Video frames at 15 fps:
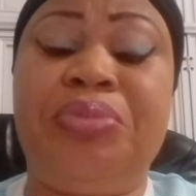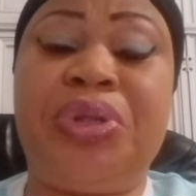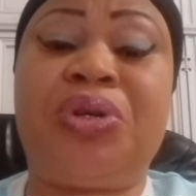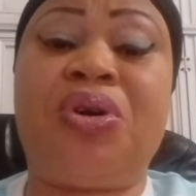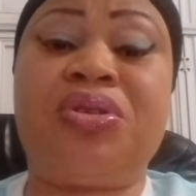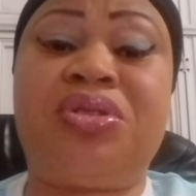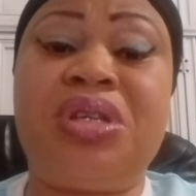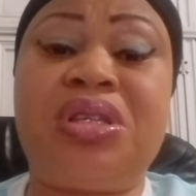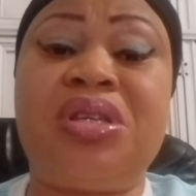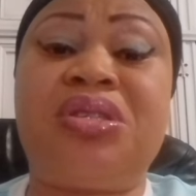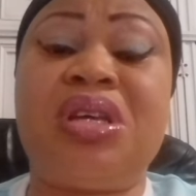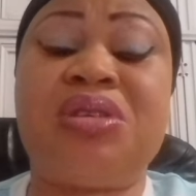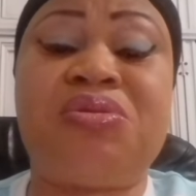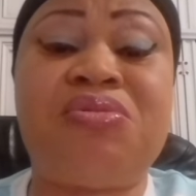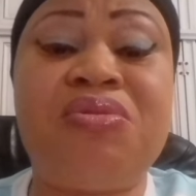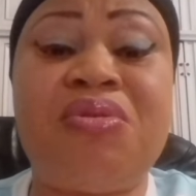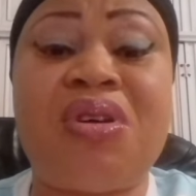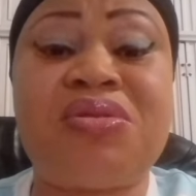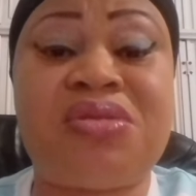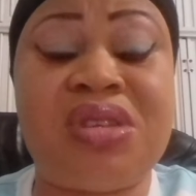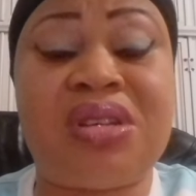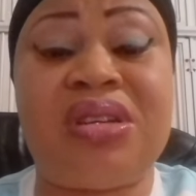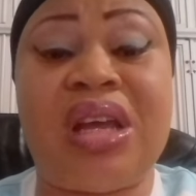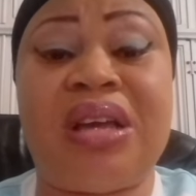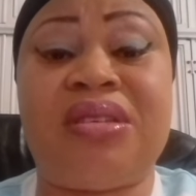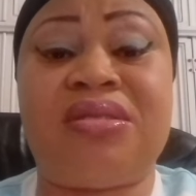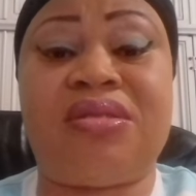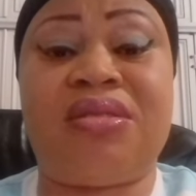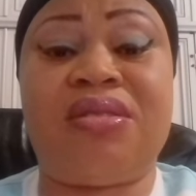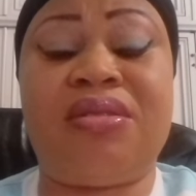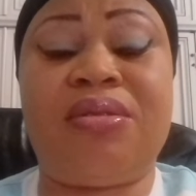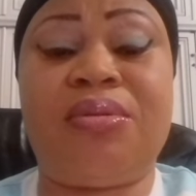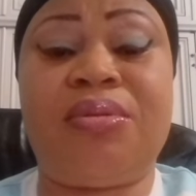Because this is a serious sickness.